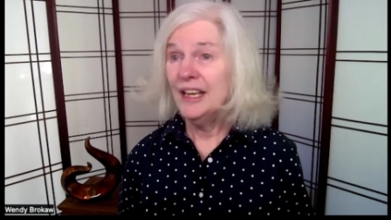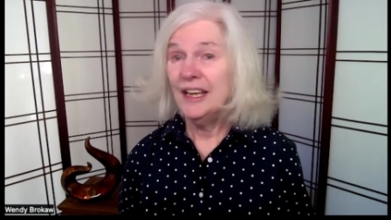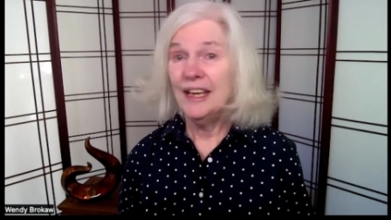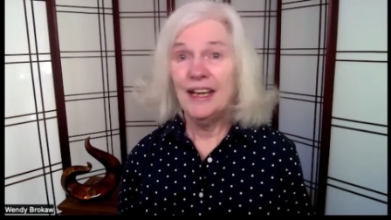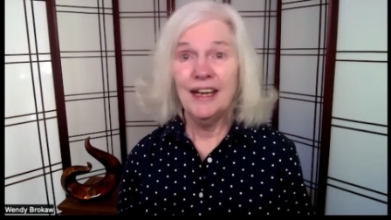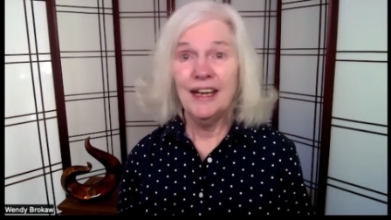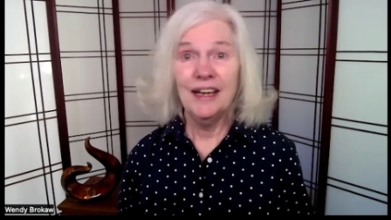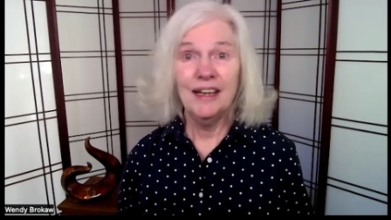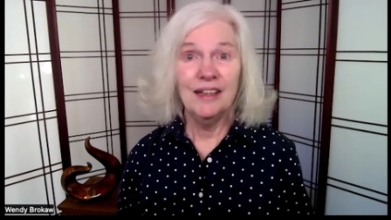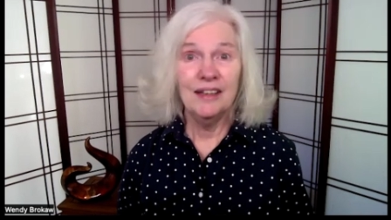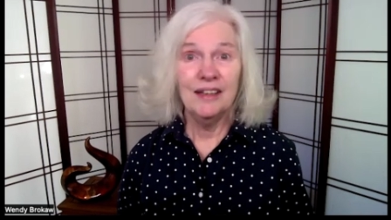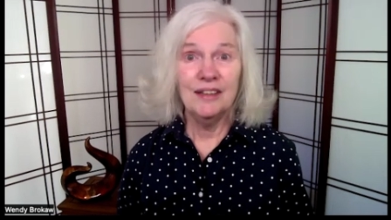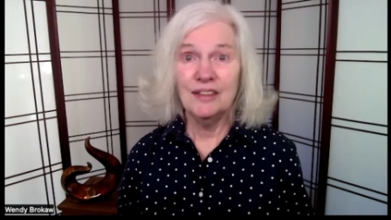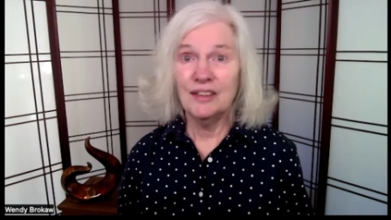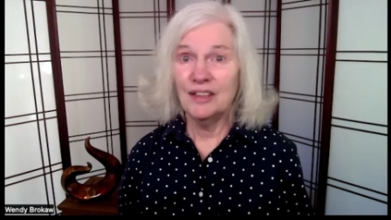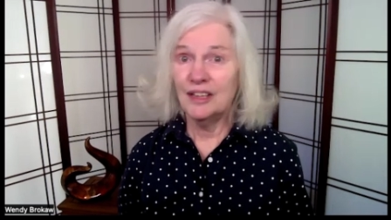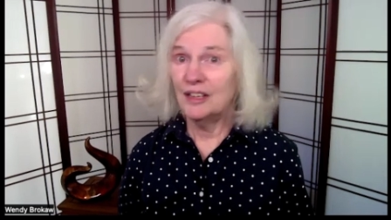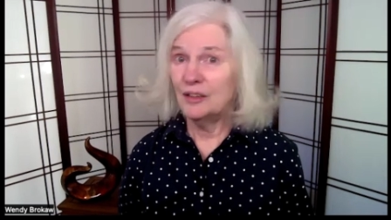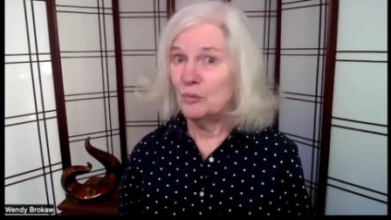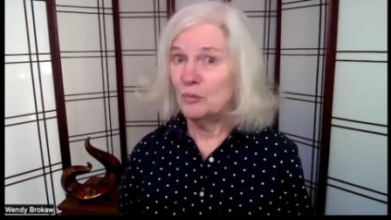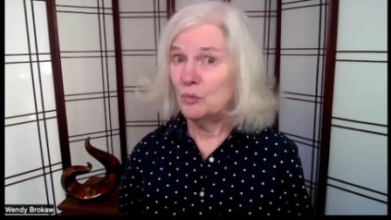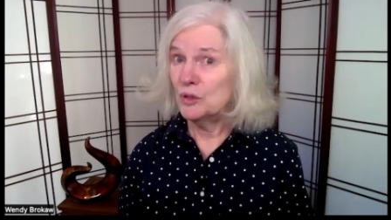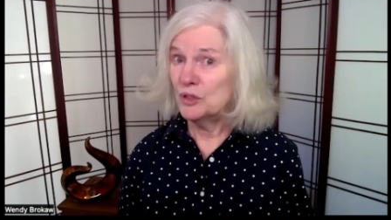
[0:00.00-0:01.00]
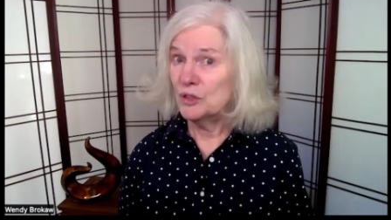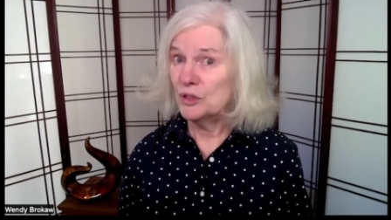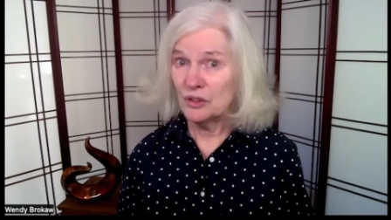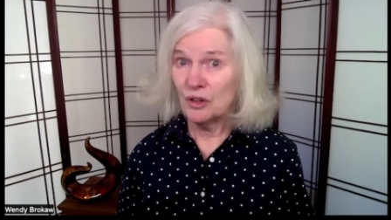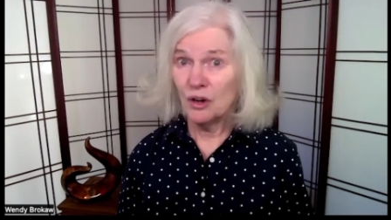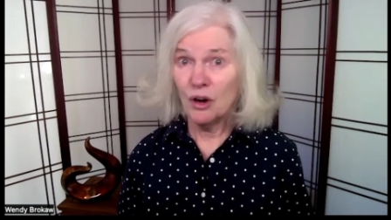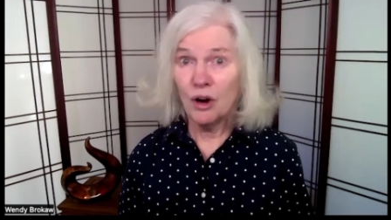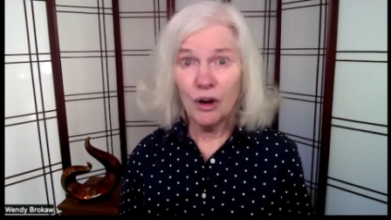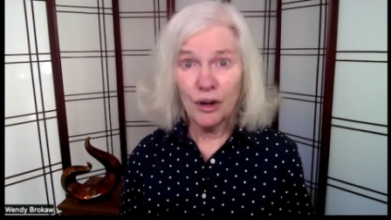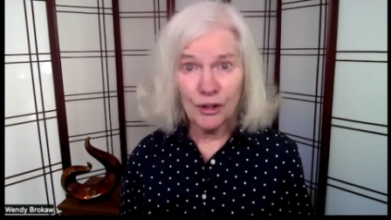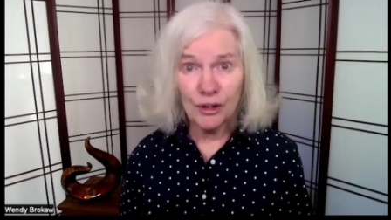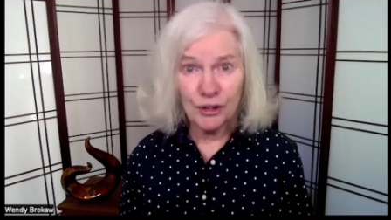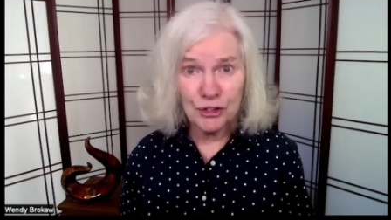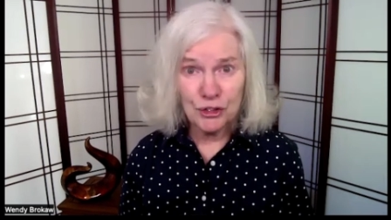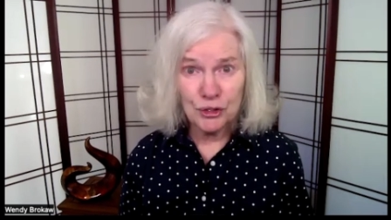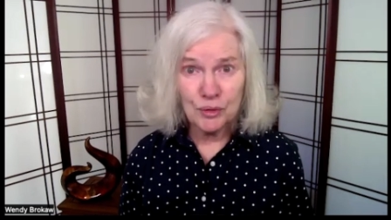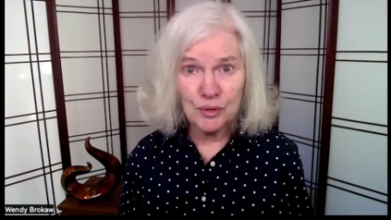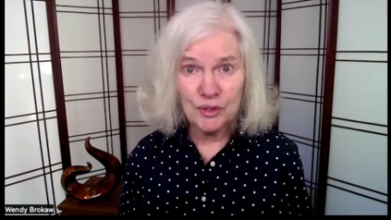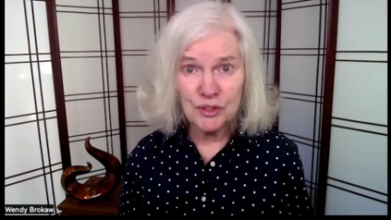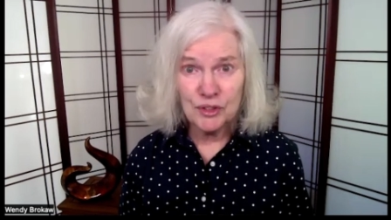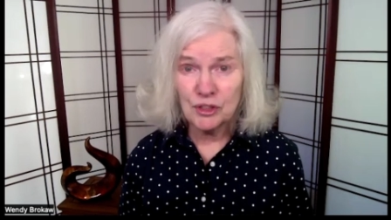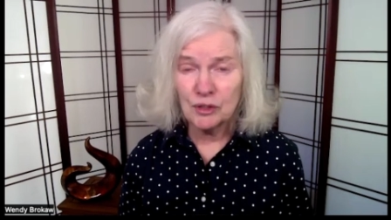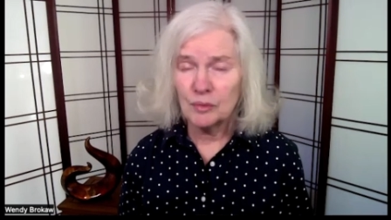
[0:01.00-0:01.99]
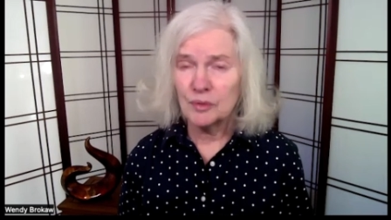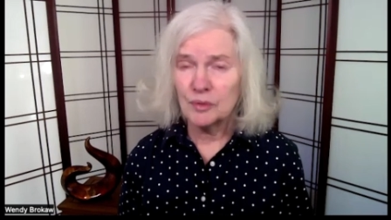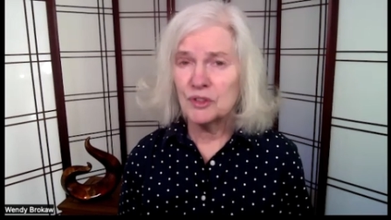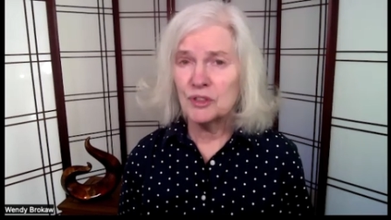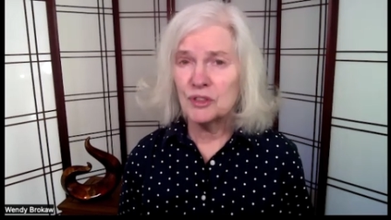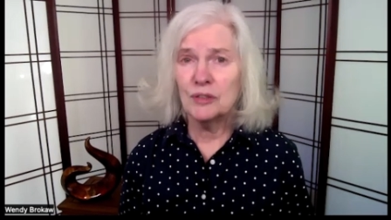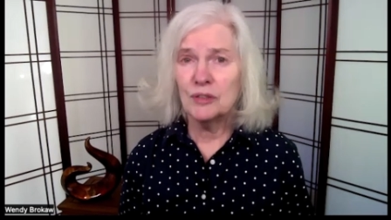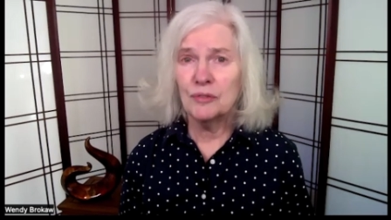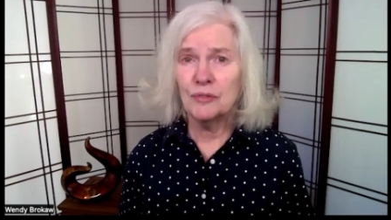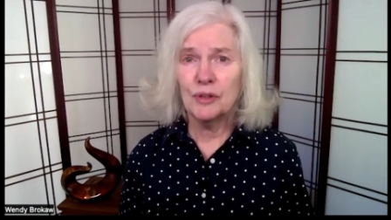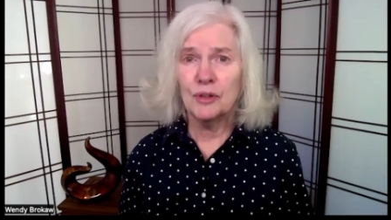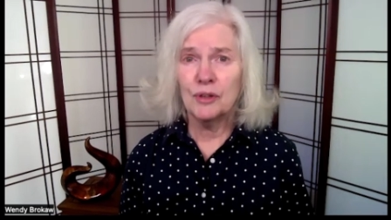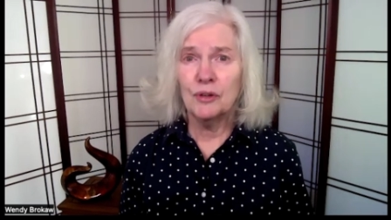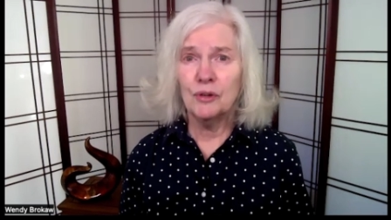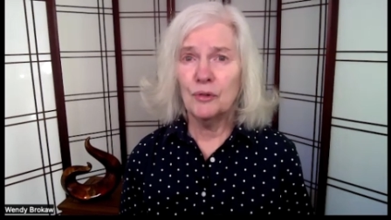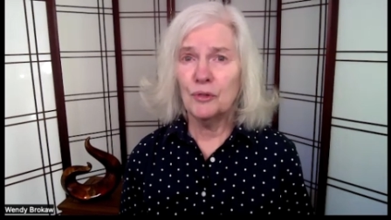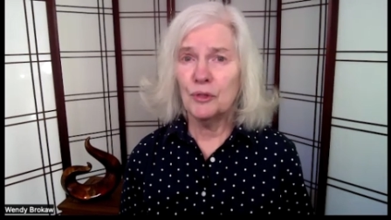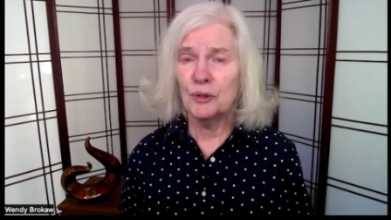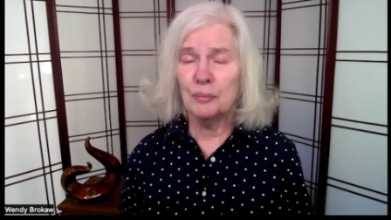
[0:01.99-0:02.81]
And it was arduous, it was difficult.